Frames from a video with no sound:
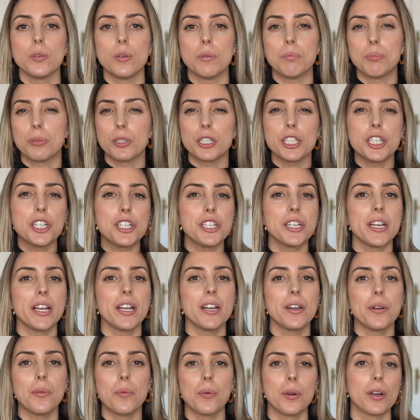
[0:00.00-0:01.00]
You
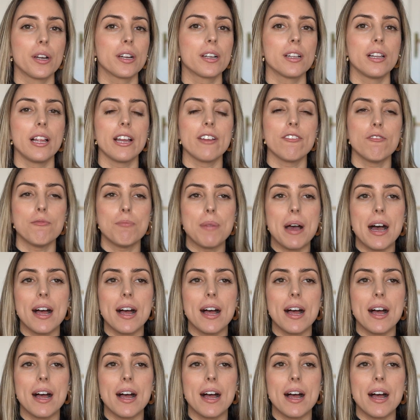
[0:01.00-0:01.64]
appreciate a work-life